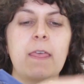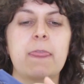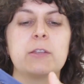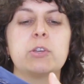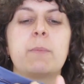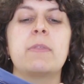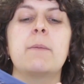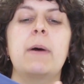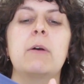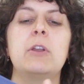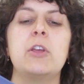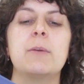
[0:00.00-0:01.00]
the top of the
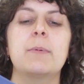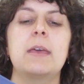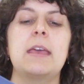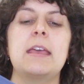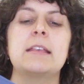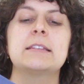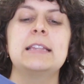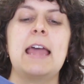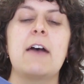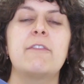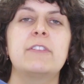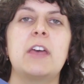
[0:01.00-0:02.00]
belt loop is
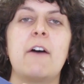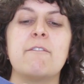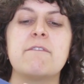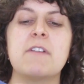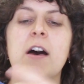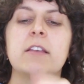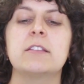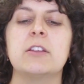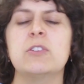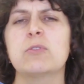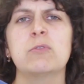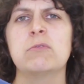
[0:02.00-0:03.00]
left
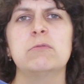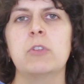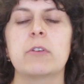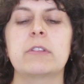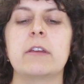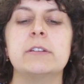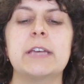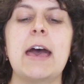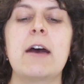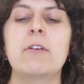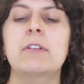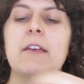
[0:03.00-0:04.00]
unfastened or not sewn
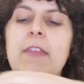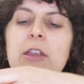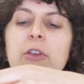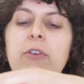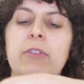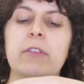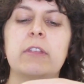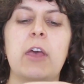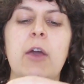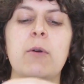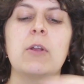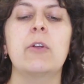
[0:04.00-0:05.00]
down, and then you can
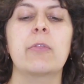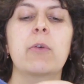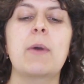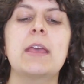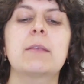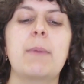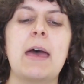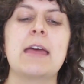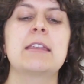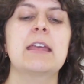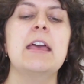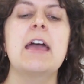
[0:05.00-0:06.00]
sew along the
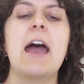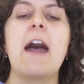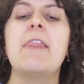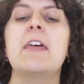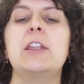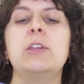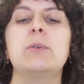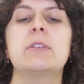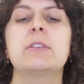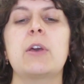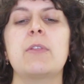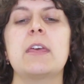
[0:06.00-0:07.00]
waistband and then you would
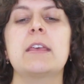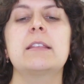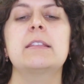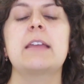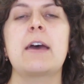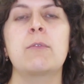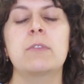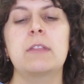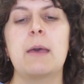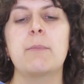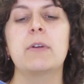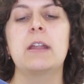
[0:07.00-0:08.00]
sew this down
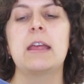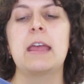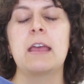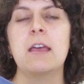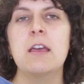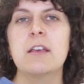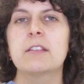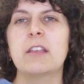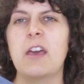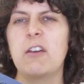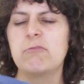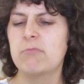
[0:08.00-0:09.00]
separately.
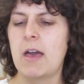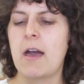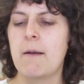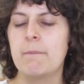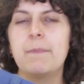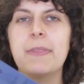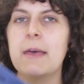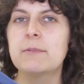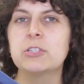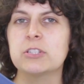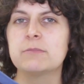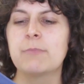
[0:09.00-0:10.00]
So that
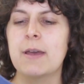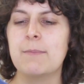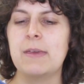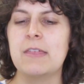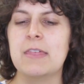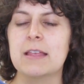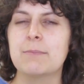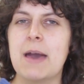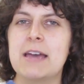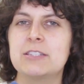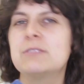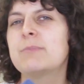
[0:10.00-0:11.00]
just might be this
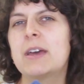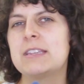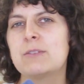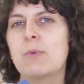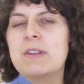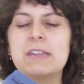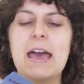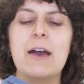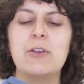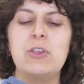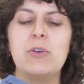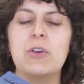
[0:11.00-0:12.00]
pattern, but I did wonder
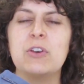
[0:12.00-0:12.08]
how you